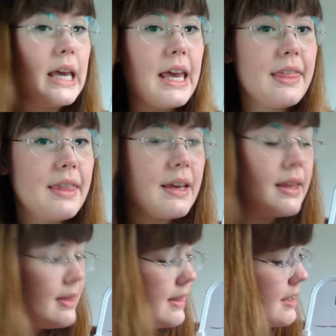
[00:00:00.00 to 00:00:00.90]
And
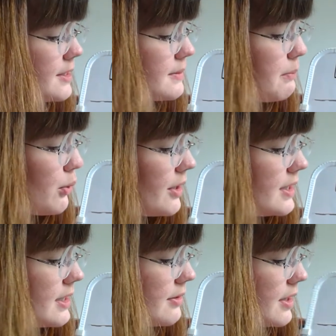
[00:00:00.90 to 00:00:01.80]
then this
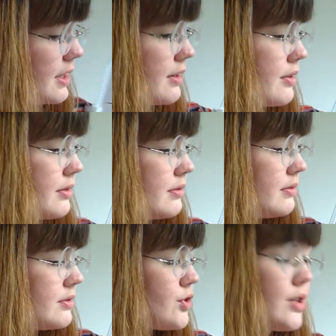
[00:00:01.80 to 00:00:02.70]
point down here,
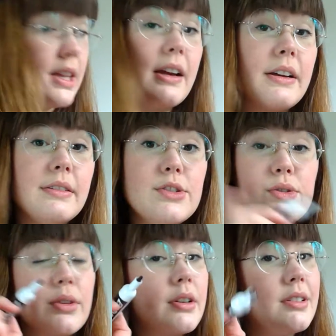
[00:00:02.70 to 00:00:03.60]
straight line
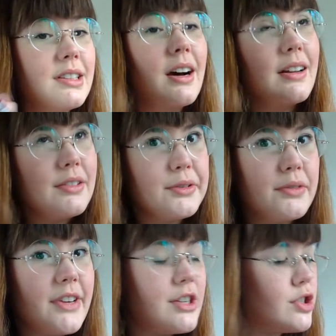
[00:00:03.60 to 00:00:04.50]
to the dot, or
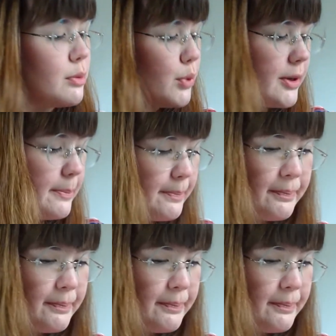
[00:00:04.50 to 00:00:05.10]
the vanishing point.